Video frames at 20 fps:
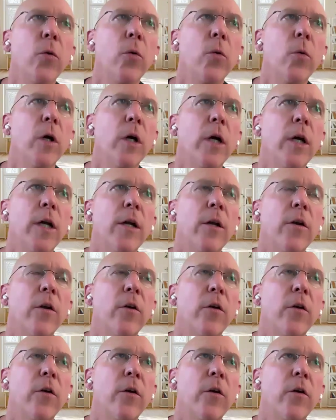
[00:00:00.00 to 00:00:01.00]
you
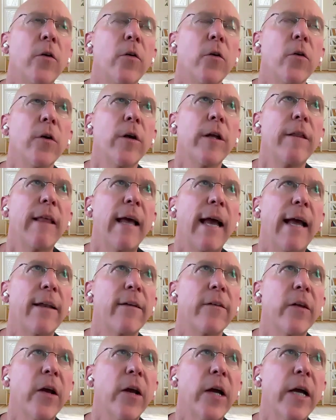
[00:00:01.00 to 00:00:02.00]
during
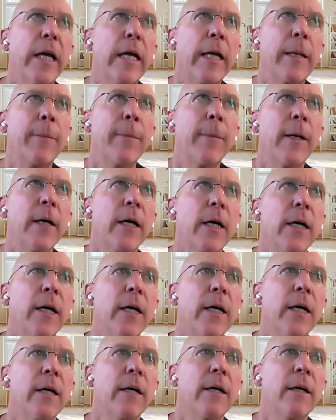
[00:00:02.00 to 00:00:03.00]
that time
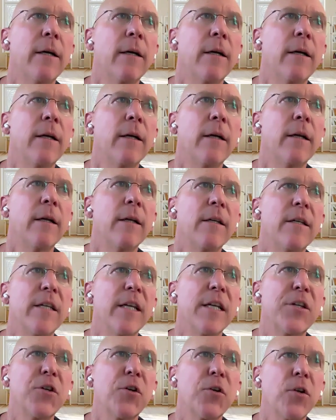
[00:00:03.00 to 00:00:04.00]

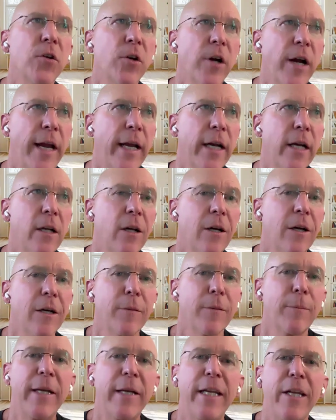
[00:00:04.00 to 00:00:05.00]
digital or
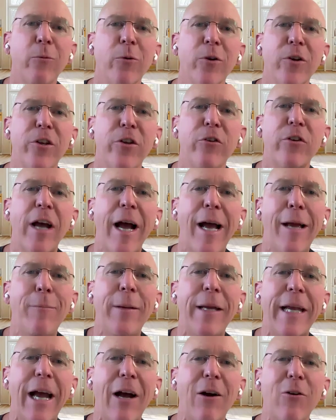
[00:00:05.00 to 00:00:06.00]
analog? Meaning, were you
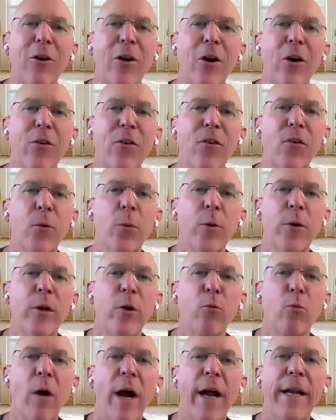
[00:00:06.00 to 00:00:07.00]
typing out notes or
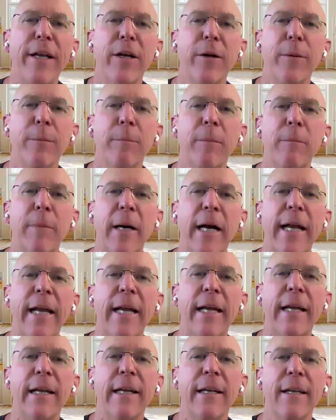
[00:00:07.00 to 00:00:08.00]
were you writing them by
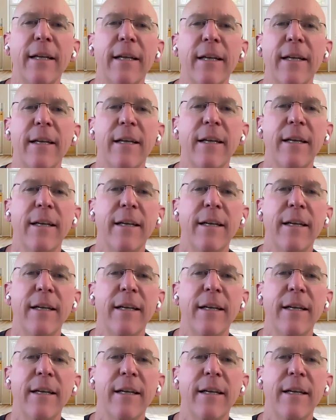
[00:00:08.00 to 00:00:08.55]
hand?